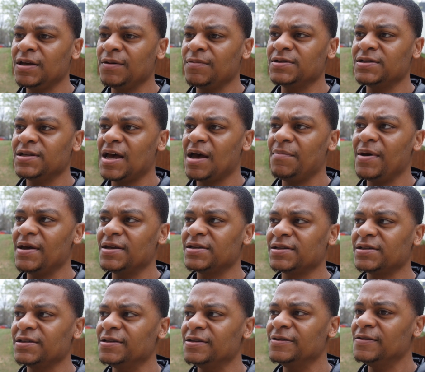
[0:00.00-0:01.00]
it was at,
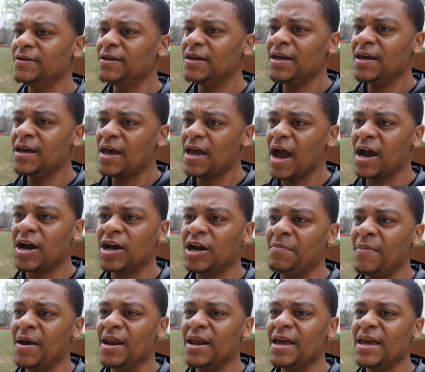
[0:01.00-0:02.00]
basically, I could
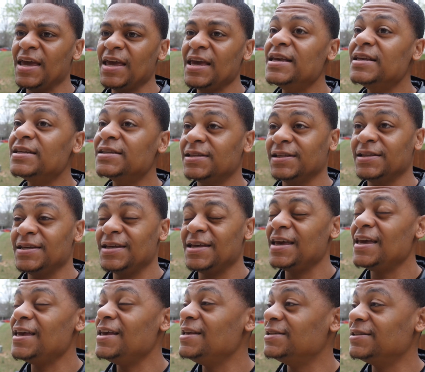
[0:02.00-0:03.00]
have made it easily,
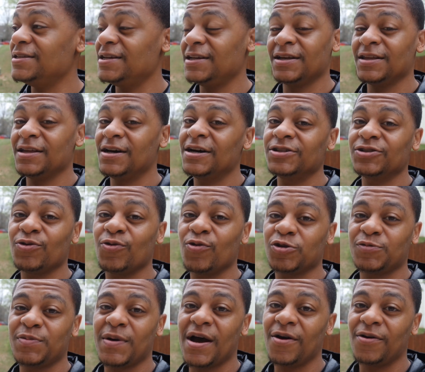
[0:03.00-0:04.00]
easily another 100
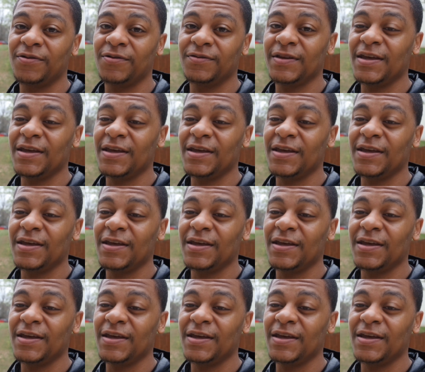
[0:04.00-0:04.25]
horsepower.